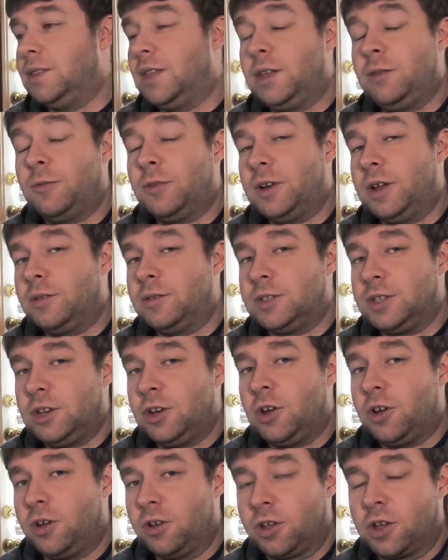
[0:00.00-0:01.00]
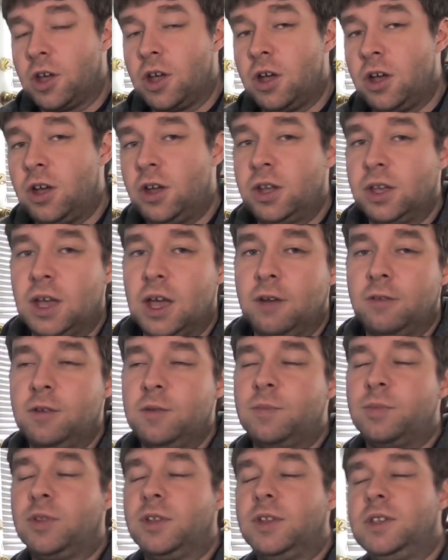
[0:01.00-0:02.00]
then when I was in Hong Kong, I
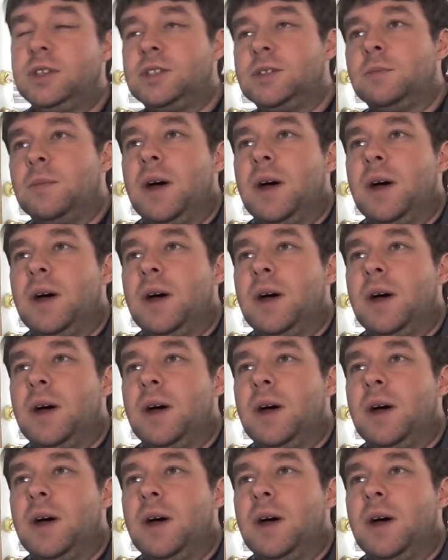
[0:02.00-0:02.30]
replaced